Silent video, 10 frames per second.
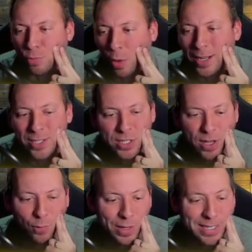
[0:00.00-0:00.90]
price
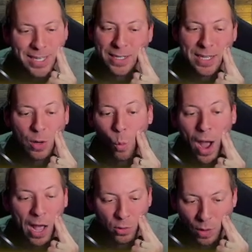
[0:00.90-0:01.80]
discovery, and it sent us on a
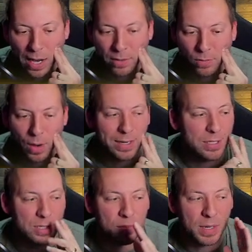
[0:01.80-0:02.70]
wild ride, right,
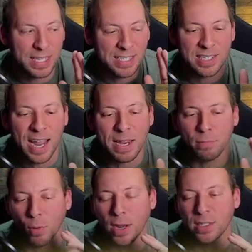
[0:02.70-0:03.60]
to some insane
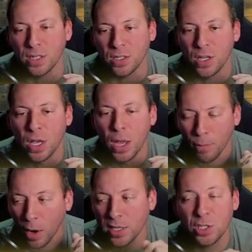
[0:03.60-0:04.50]
prices
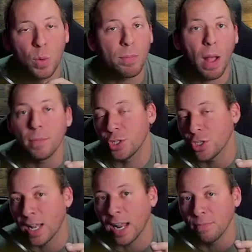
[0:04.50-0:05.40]
we probably
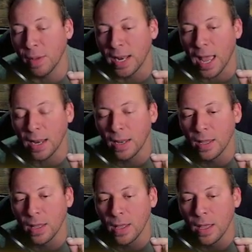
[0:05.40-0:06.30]
should not have been at.
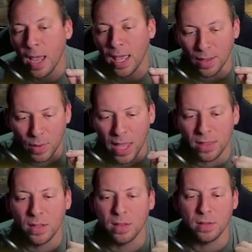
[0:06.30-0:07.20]
And then we had
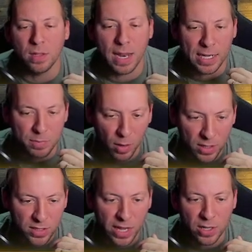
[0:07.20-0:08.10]
the next
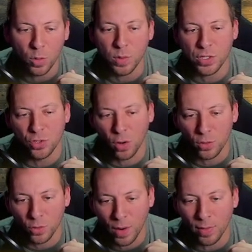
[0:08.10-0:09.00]
market cycle. We
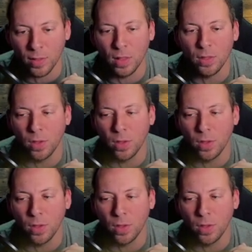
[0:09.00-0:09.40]
struggled around the